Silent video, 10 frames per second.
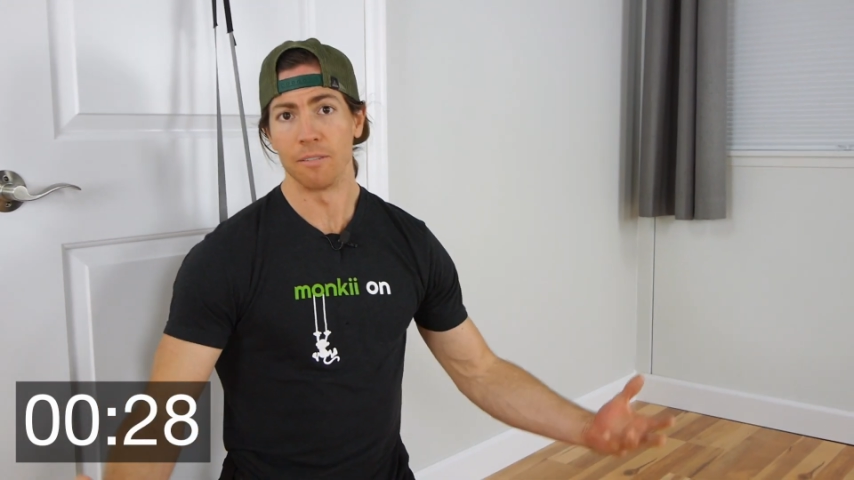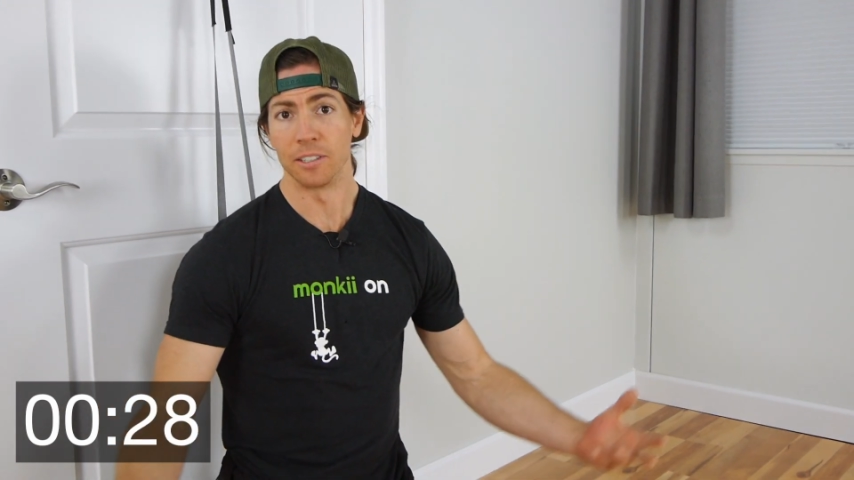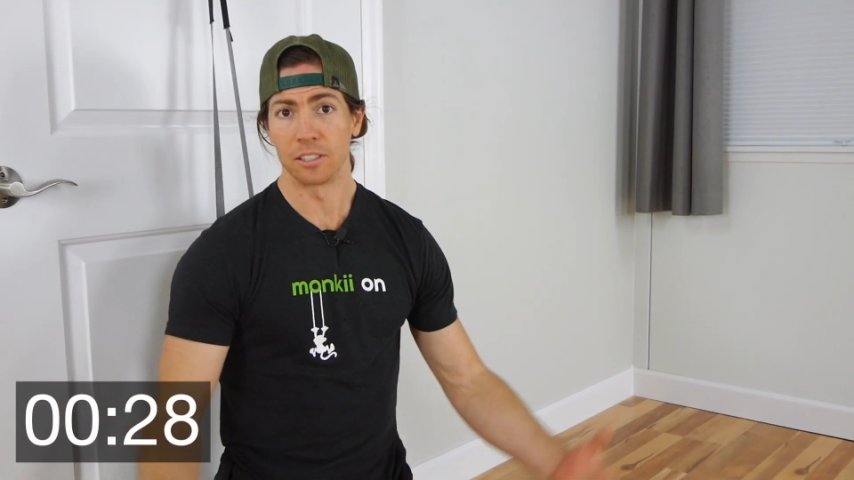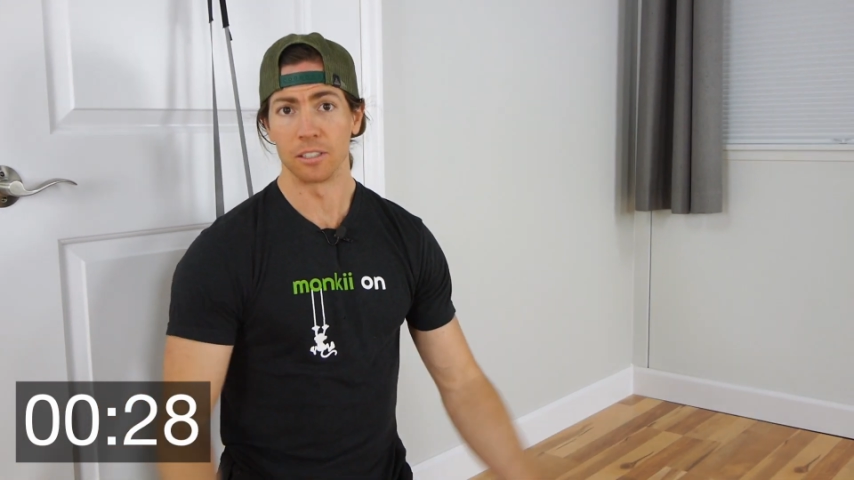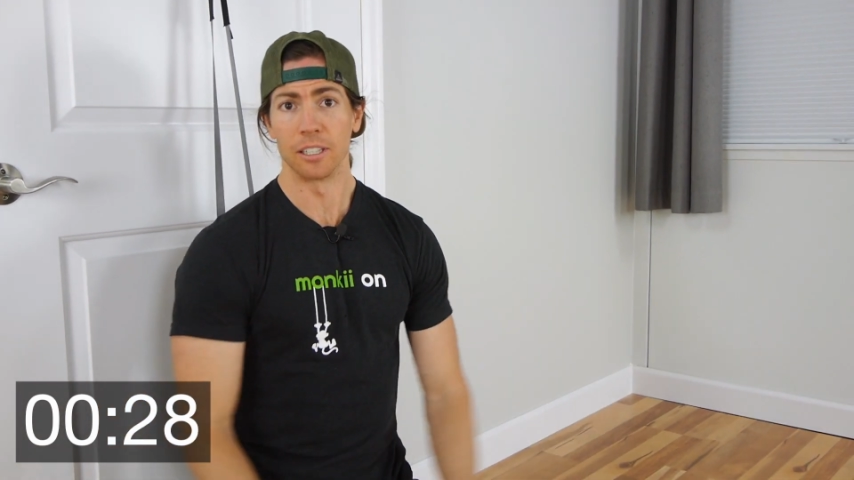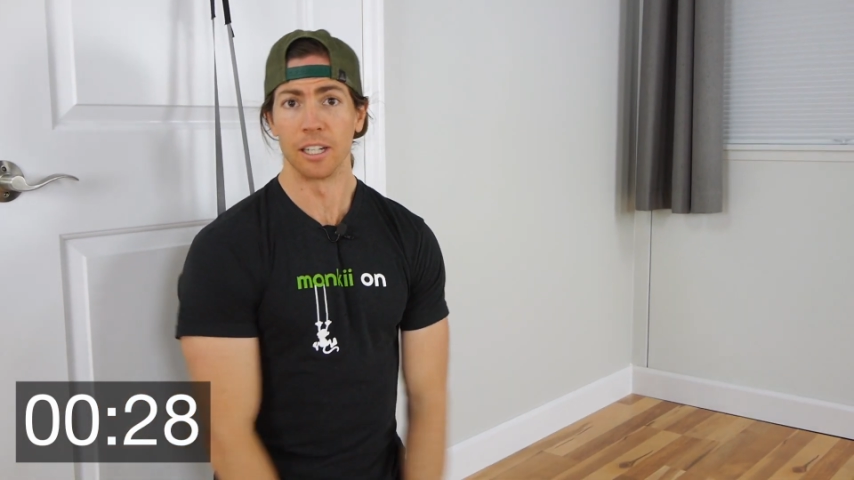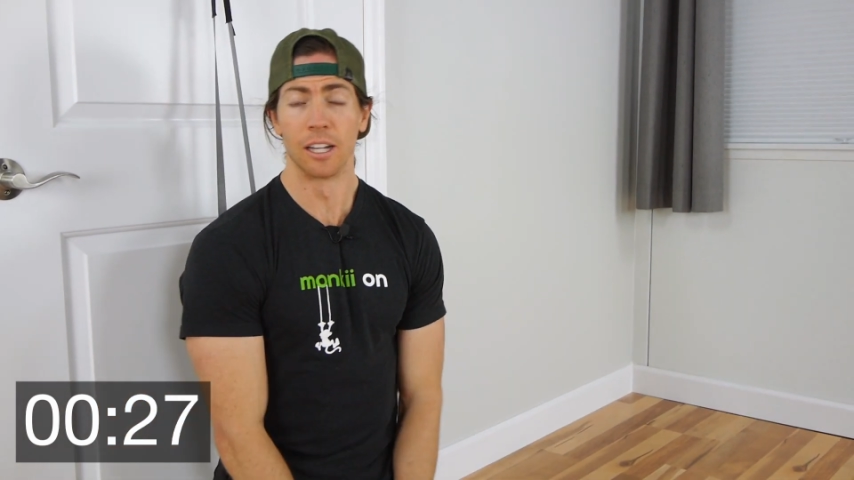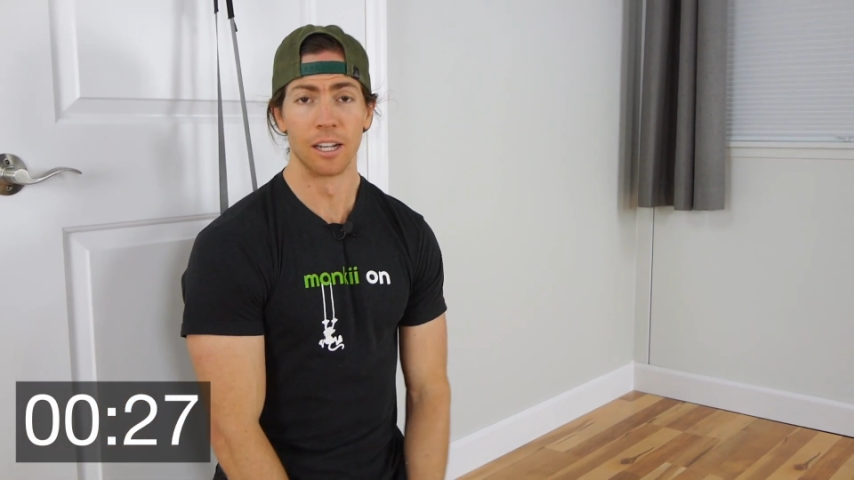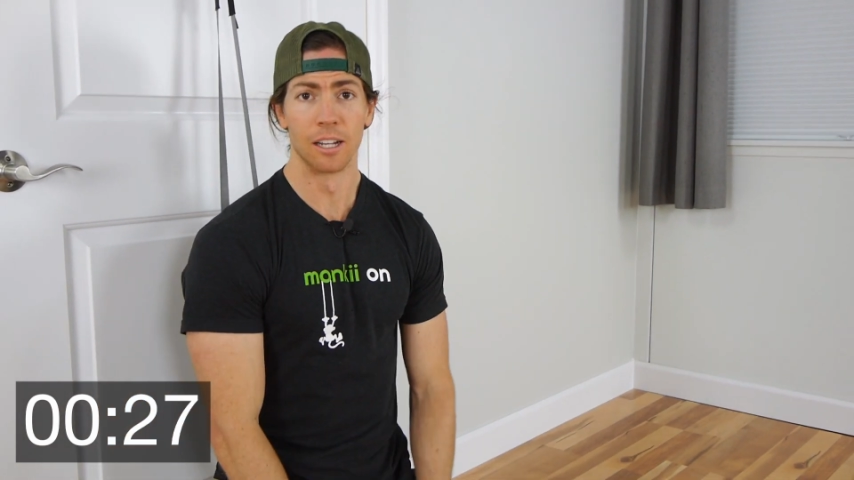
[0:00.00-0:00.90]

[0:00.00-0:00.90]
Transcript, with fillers: obviously,